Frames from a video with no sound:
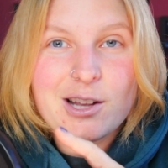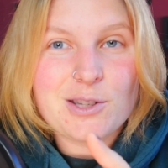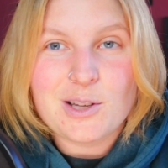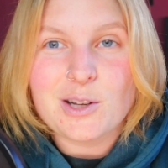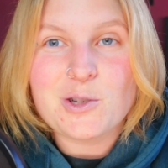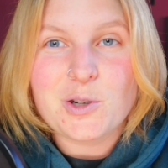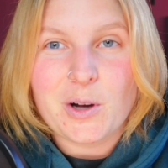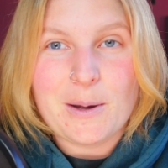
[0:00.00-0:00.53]

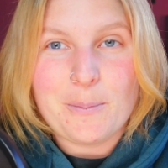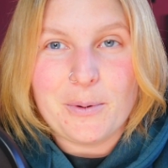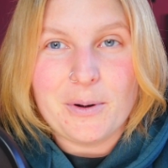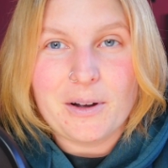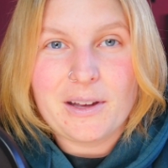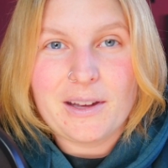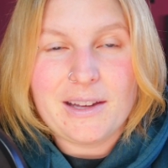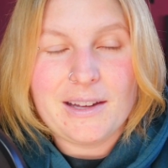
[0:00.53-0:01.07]
Such a great
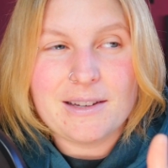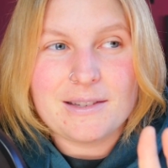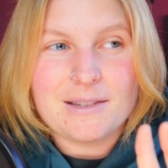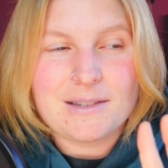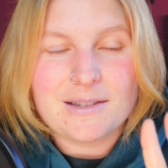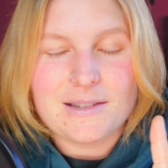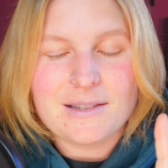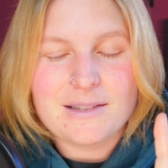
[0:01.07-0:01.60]
book. He
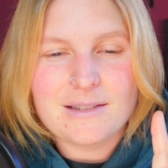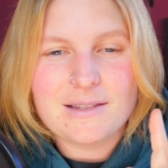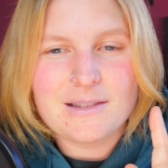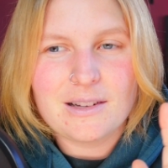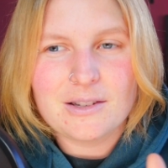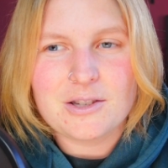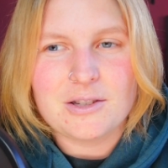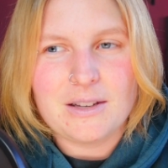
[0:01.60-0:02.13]
is just
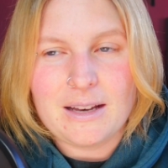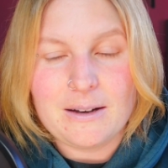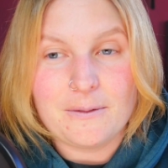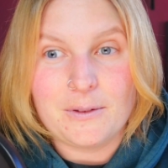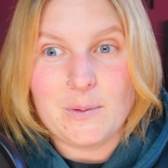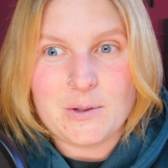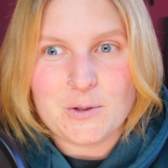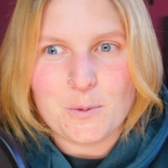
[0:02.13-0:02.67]
such an
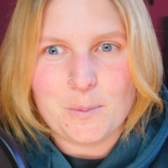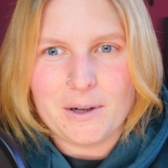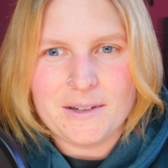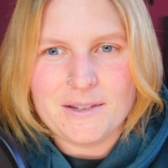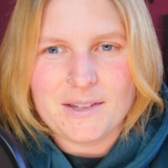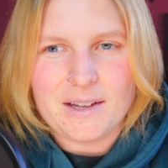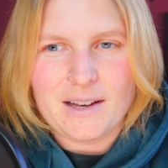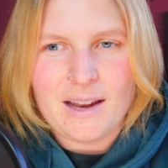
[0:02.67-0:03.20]
influential
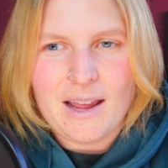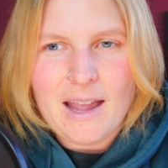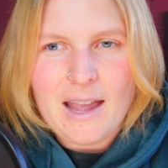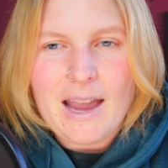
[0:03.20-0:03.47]
person.